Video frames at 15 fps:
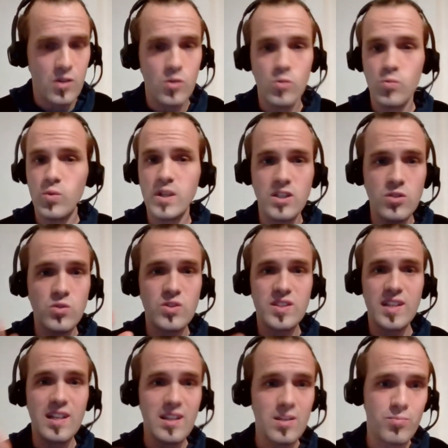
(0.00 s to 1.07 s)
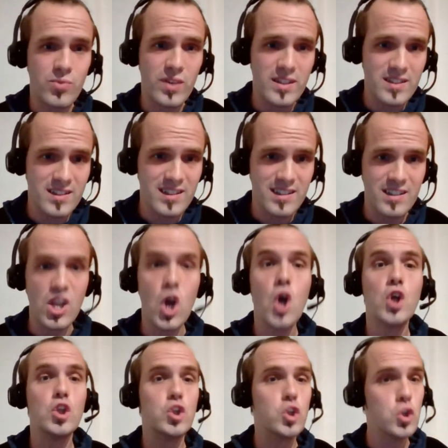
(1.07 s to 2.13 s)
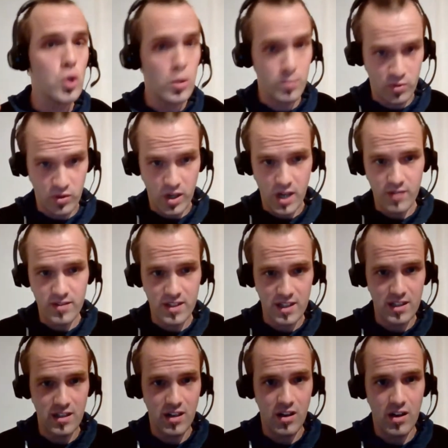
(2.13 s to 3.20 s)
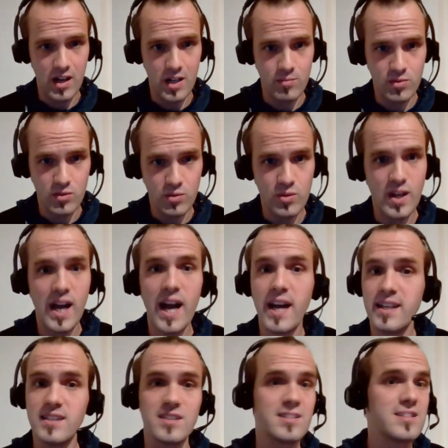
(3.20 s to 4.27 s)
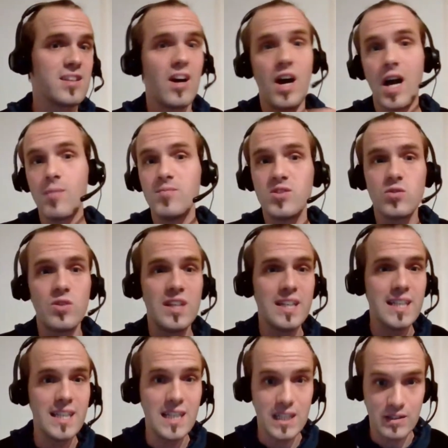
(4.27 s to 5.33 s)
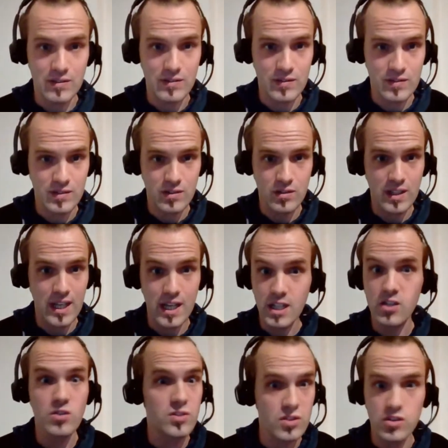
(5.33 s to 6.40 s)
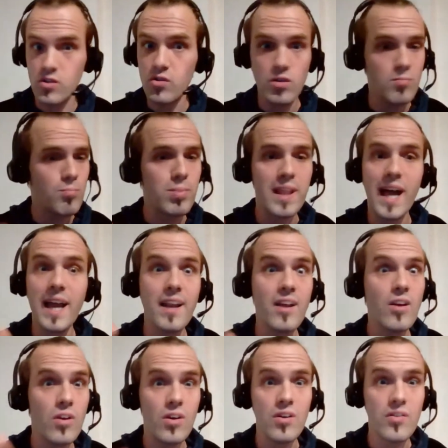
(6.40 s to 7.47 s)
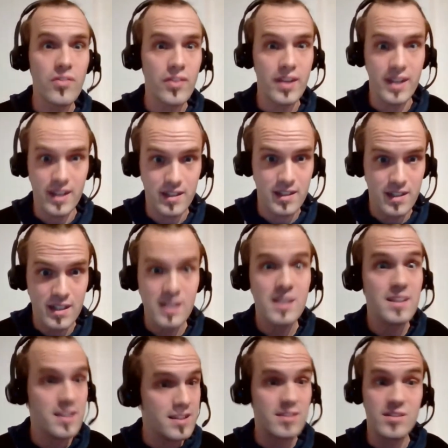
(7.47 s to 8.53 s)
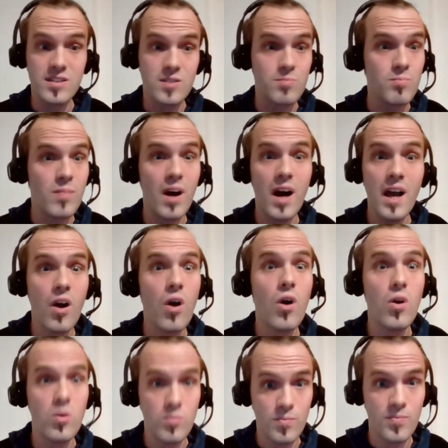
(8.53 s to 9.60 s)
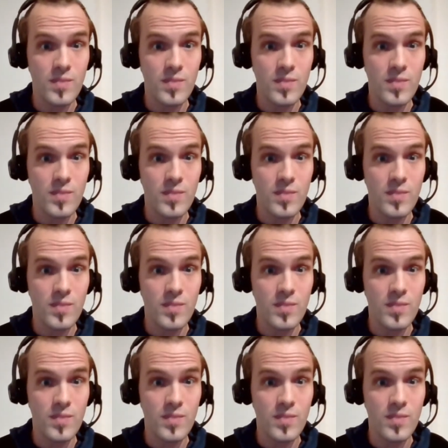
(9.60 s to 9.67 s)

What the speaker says: where you tell the president you're privately liable and it's time to leave, okay? Because you're on planet Earth here. This is my home